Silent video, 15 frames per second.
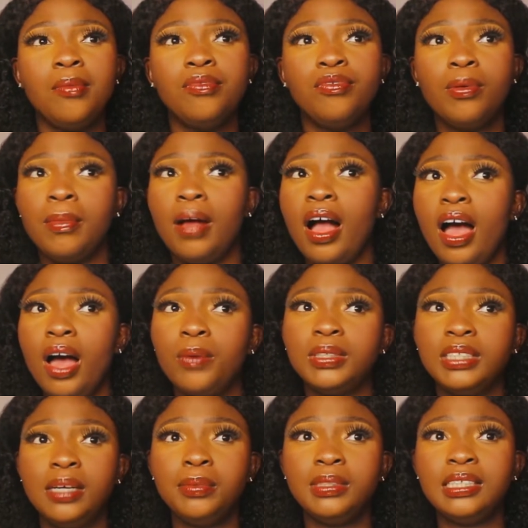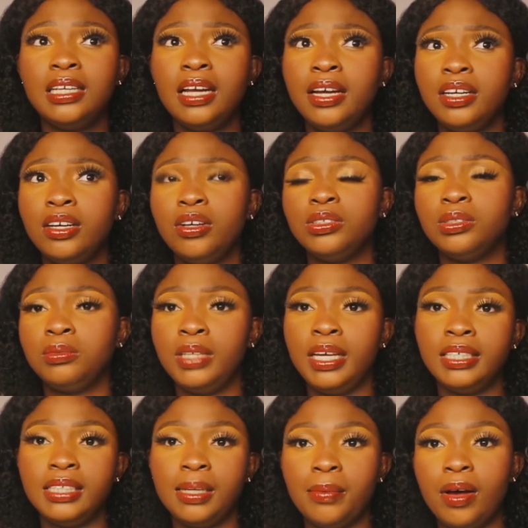from her I was able to learn a lot of
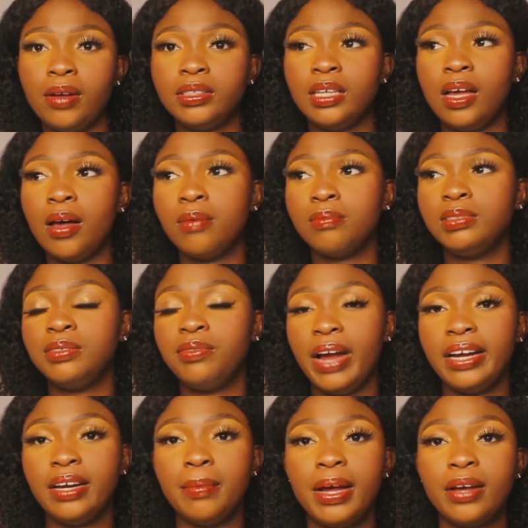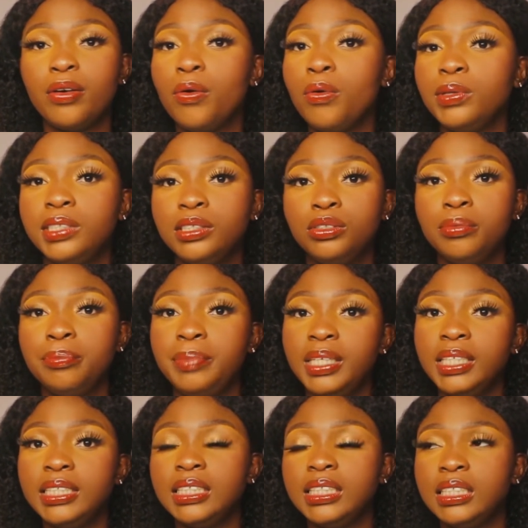things about dividing my goals into
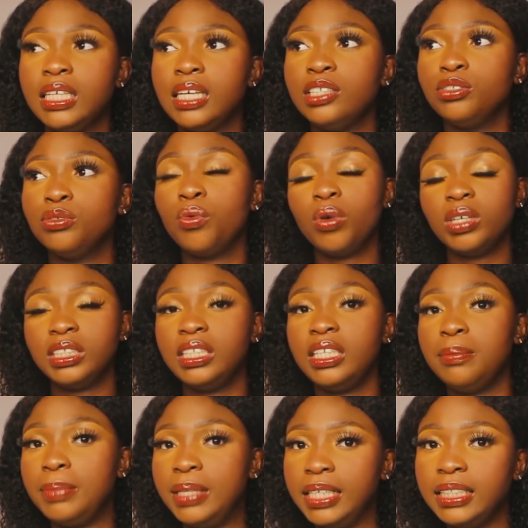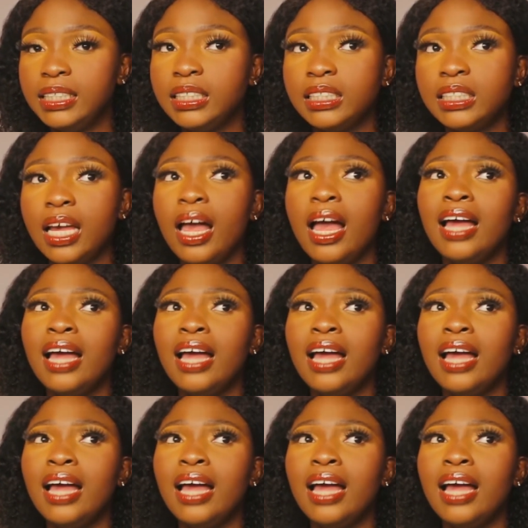bits, into quarterly bits,